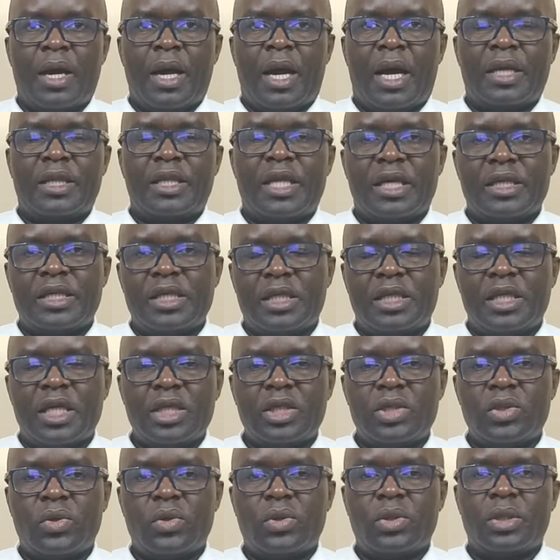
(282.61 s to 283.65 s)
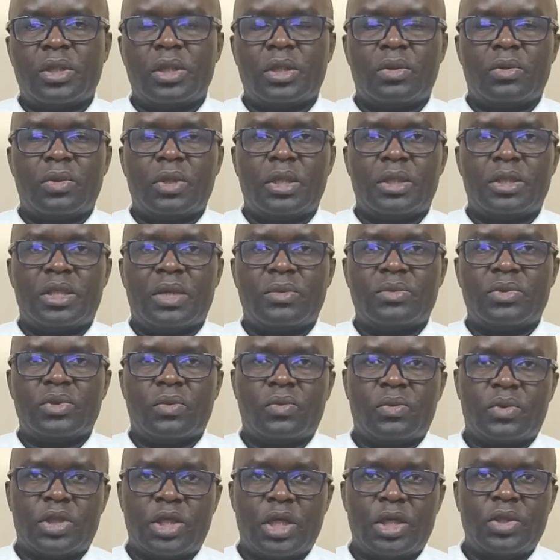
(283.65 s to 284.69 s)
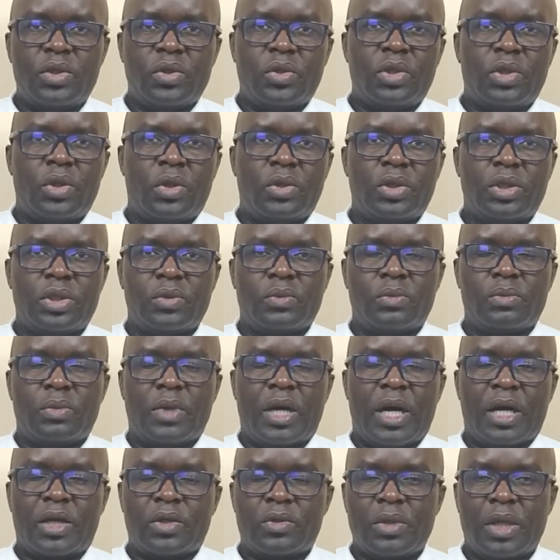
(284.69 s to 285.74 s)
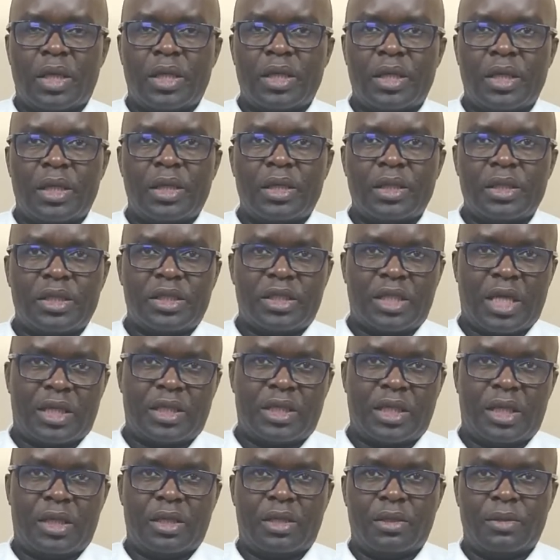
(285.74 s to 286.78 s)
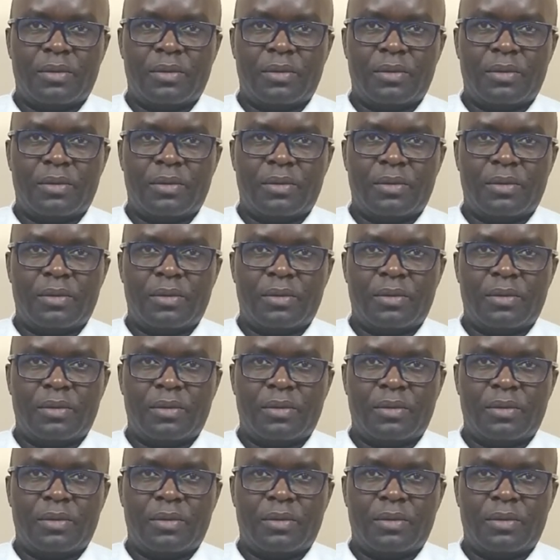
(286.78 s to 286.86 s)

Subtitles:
and the agitation in terms of trade unionism actually started.